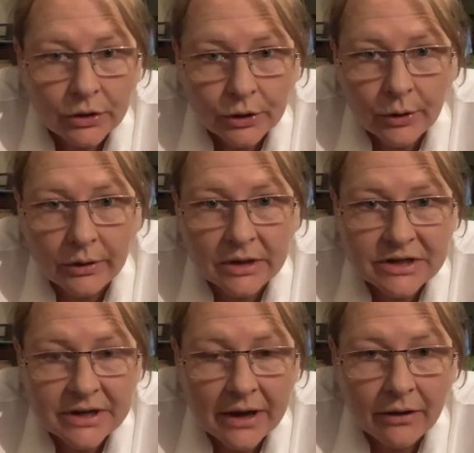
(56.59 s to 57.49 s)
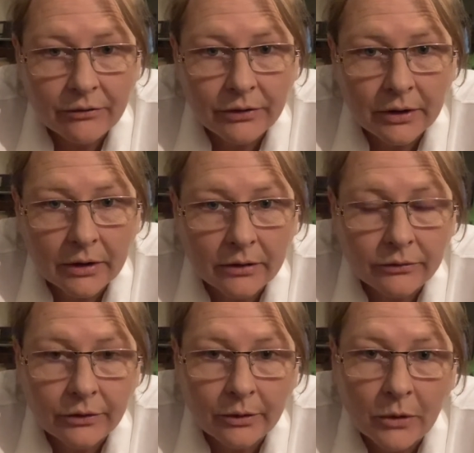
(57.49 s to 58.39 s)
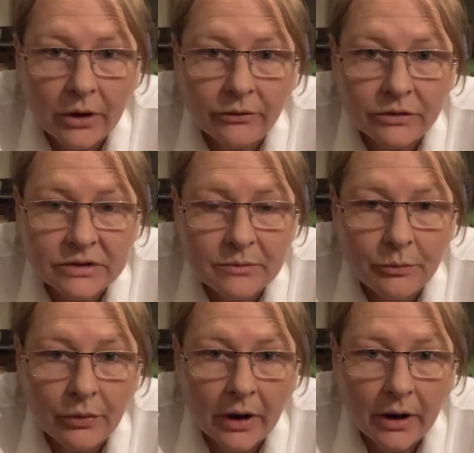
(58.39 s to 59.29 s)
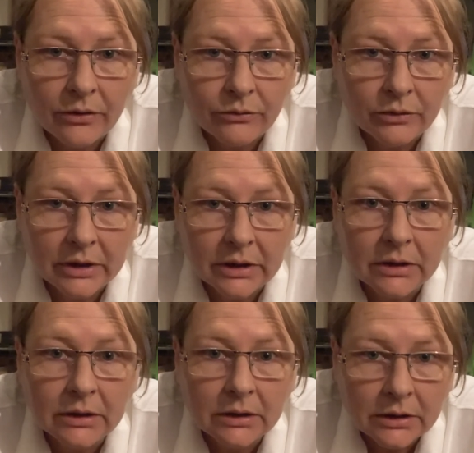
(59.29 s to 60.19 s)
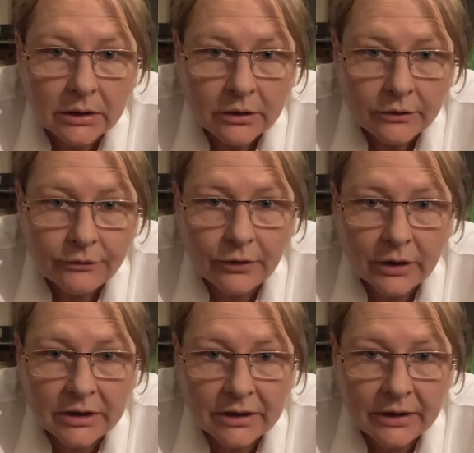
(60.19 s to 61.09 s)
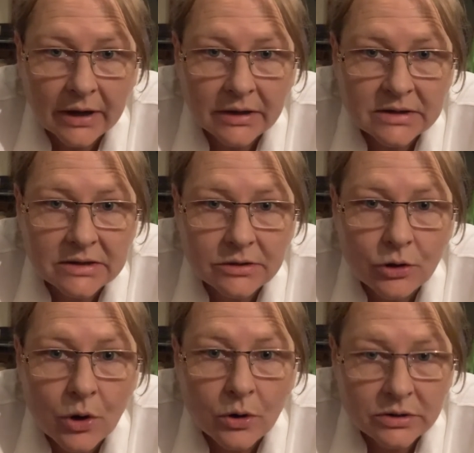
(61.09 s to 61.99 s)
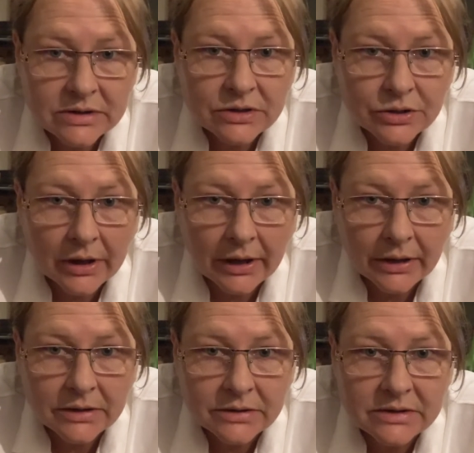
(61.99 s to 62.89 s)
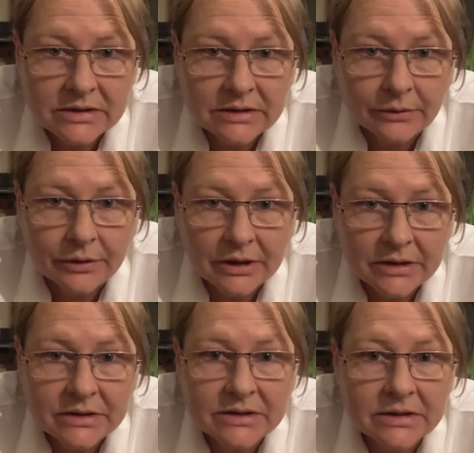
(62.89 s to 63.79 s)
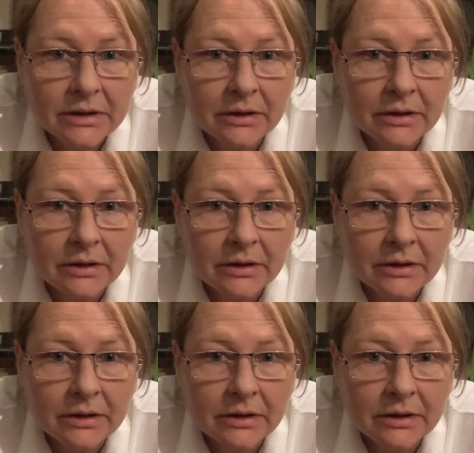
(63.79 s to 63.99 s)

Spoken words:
going into alpha for our mindfulness of breath, really finding that concentrated stillness,